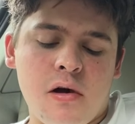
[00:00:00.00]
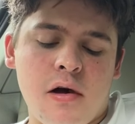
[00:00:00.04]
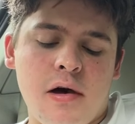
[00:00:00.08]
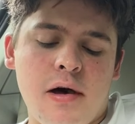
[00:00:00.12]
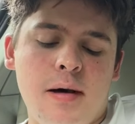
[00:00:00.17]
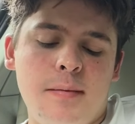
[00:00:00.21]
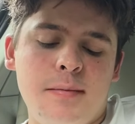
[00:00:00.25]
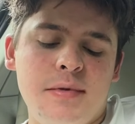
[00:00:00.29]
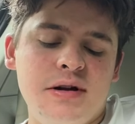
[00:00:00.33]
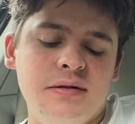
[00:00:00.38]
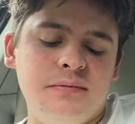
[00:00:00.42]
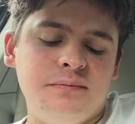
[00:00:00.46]

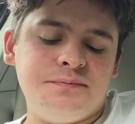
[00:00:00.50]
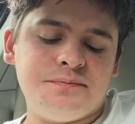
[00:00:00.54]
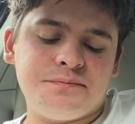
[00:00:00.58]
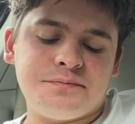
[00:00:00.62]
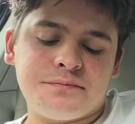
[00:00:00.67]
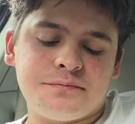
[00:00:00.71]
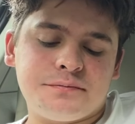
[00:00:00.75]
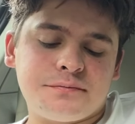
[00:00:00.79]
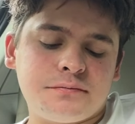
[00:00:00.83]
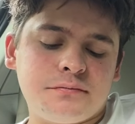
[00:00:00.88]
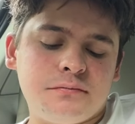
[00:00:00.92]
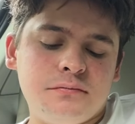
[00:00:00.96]
I mean,
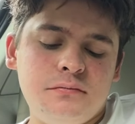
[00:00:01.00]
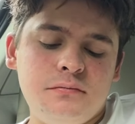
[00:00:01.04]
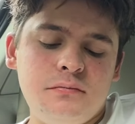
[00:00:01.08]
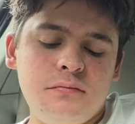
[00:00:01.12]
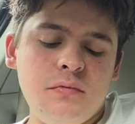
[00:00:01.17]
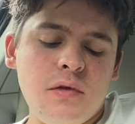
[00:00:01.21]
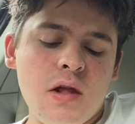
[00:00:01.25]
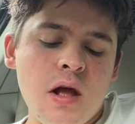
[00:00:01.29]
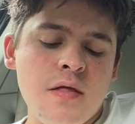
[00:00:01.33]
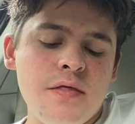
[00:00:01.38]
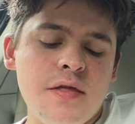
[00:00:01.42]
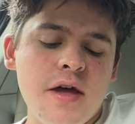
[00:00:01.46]

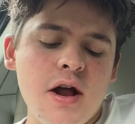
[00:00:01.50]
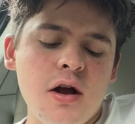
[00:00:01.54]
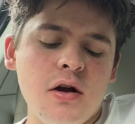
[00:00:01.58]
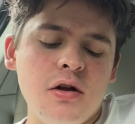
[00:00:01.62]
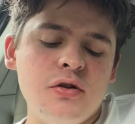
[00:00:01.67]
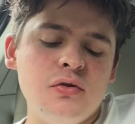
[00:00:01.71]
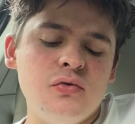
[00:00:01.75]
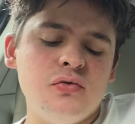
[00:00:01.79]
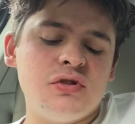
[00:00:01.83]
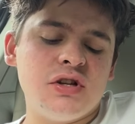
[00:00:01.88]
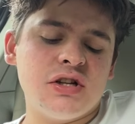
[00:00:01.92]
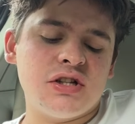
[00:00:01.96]
they are
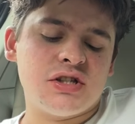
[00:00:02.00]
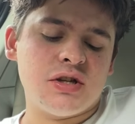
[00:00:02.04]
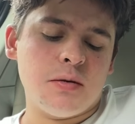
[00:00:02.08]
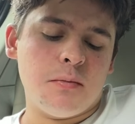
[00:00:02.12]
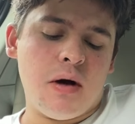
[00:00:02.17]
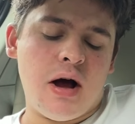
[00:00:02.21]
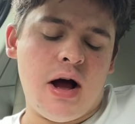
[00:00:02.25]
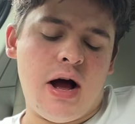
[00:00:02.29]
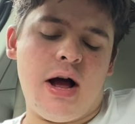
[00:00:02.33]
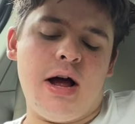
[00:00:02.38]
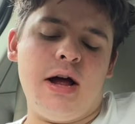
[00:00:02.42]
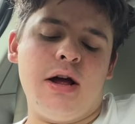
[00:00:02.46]
using some
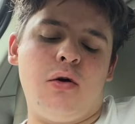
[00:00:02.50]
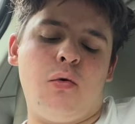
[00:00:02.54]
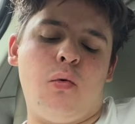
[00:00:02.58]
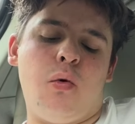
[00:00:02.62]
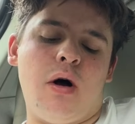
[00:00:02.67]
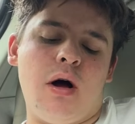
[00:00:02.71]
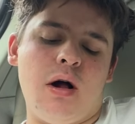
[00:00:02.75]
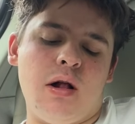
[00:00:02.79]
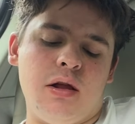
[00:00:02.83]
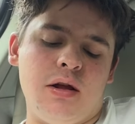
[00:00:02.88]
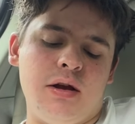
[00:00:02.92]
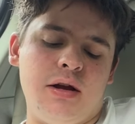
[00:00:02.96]
high
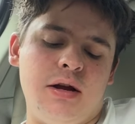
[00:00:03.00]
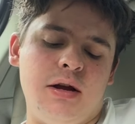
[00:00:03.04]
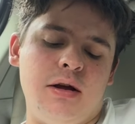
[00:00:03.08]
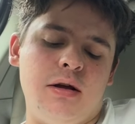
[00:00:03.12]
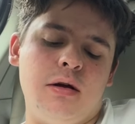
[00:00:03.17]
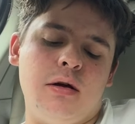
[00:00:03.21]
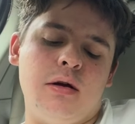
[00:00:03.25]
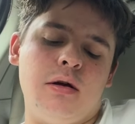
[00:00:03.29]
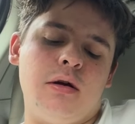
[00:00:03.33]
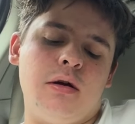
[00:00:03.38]
quality